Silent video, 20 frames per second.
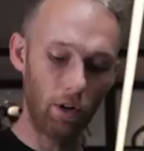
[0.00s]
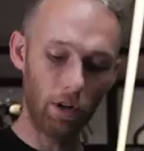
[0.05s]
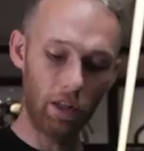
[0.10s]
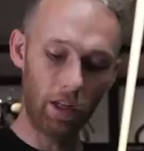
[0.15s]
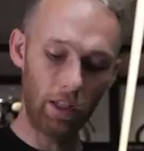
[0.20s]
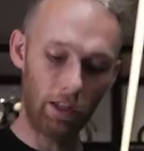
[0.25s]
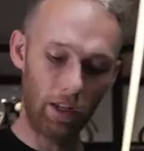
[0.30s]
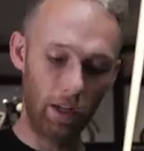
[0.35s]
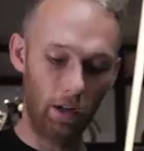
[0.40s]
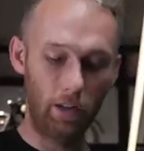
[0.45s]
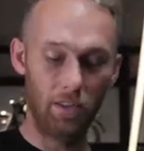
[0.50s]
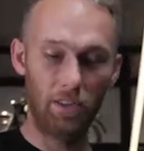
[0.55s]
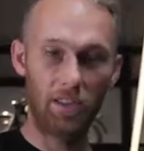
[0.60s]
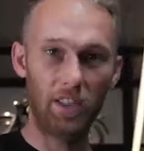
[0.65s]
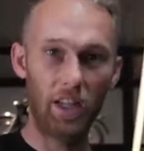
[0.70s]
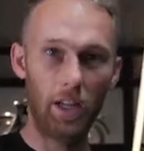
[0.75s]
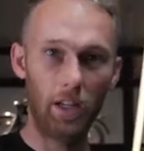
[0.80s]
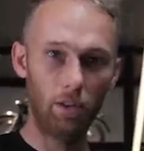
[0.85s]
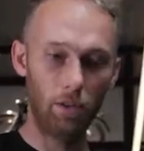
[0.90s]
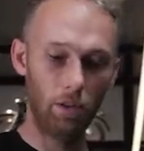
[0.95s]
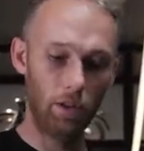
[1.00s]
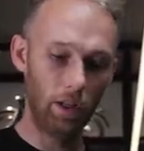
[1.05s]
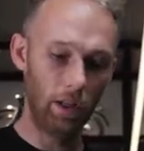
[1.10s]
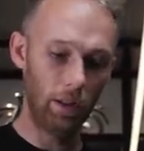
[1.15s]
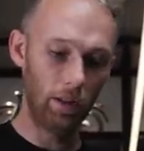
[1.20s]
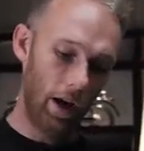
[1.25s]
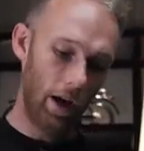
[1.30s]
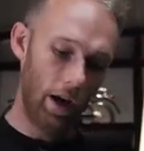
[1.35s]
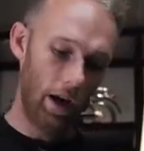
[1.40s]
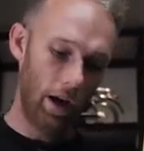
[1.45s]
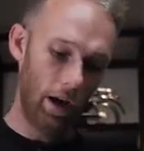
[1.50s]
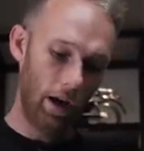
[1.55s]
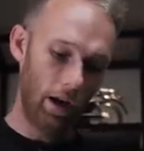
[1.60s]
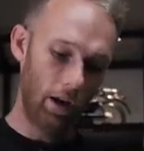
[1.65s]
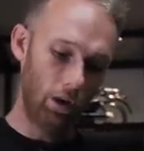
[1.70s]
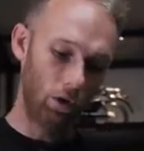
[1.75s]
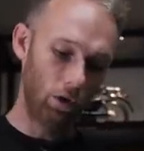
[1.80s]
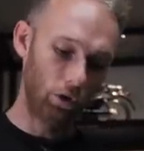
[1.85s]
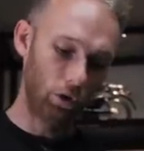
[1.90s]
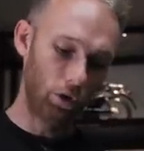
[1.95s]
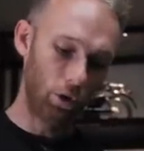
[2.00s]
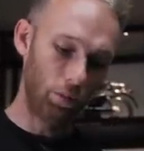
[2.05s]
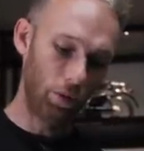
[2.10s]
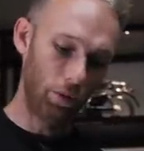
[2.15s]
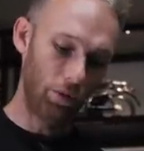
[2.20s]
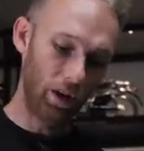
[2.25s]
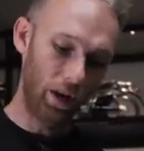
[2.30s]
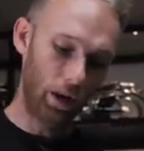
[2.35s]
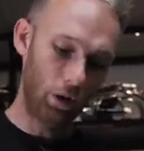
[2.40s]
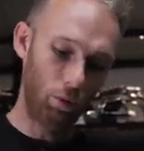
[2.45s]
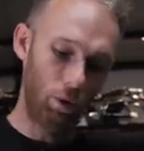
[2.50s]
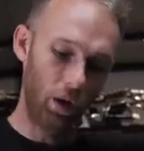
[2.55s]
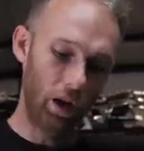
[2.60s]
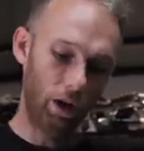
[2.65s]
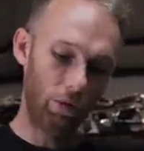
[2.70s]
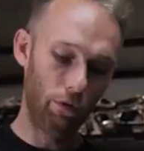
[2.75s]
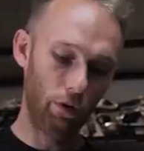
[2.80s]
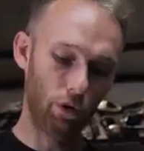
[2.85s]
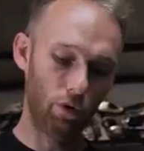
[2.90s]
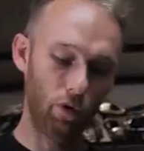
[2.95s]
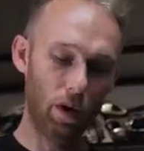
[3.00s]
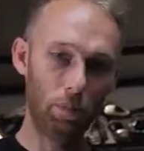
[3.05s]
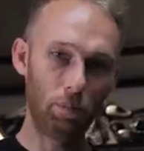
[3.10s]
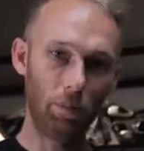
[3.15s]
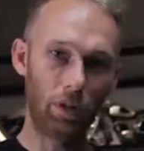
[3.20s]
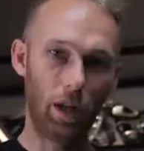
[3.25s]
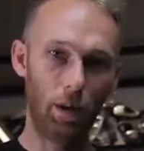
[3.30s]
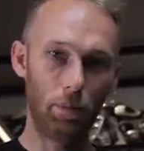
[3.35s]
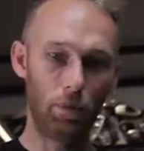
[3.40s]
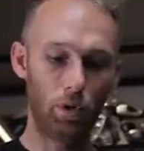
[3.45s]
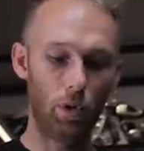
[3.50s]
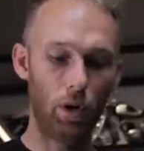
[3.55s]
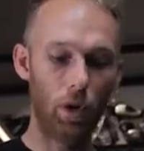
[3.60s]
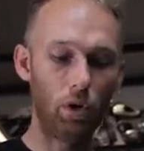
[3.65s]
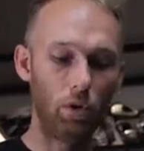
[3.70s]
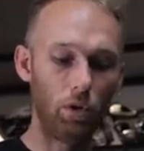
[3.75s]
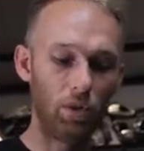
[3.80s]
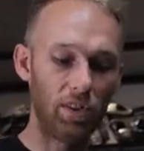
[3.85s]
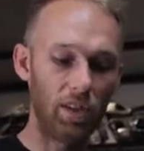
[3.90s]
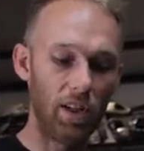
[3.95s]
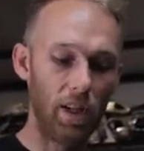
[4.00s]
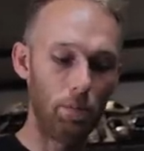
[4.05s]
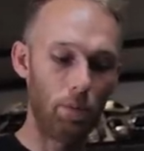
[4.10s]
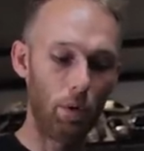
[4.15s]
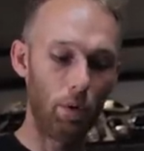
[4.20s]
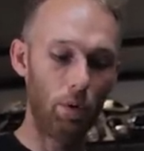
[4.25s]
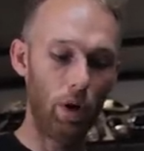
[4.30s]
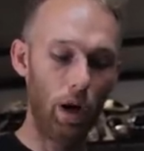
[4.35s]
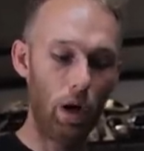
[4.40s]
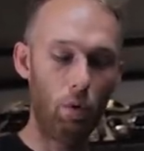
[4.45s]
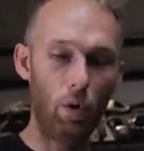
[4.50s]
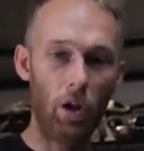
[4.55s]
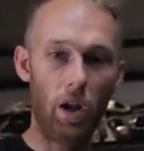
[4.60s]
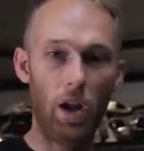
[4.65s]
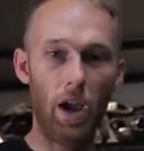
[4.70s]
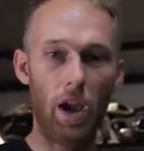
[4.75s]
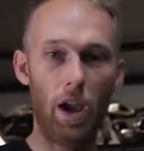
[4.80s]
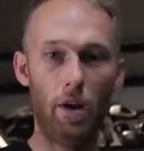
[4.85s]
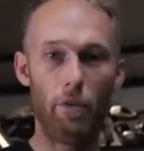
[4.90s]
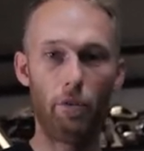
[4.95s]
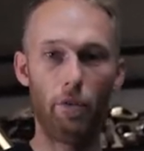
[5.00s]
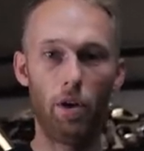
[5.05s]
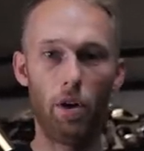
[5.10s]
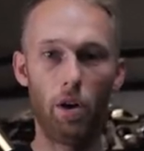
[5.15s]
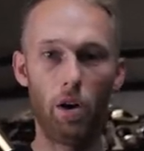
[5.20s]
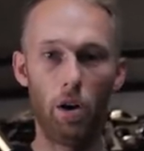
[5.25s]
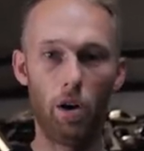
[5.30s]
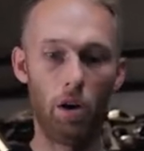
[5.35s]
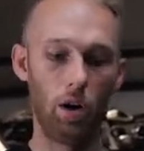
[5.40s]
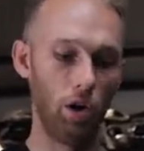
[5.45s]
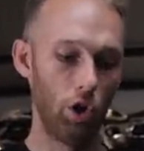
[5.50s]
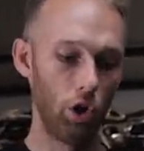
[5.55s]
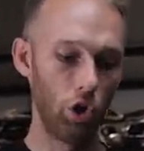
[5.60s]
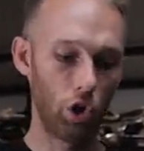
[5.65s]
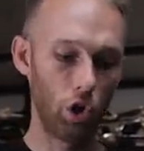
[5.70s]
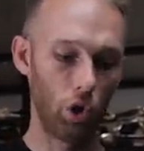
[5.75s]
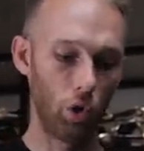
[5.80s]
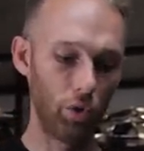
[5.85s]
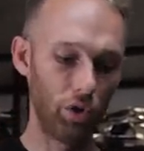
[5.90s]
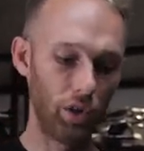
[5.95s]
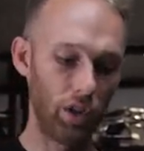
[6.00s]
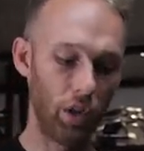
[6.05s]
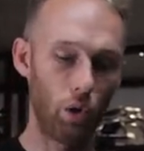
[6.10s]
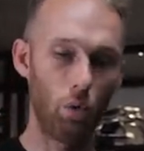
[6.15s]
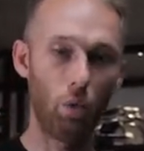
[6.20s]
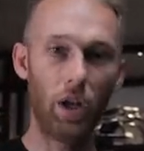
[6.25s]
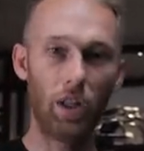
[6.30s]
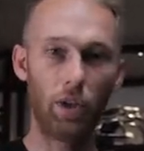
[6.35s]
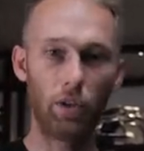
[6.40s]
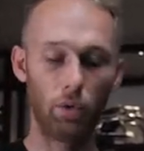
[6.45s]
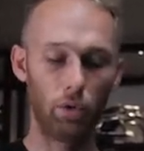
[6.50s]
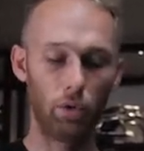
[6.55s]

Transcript: on it and stand on it and on top of that we have a grip tape so I don't slip away when I have uh, shows in the wet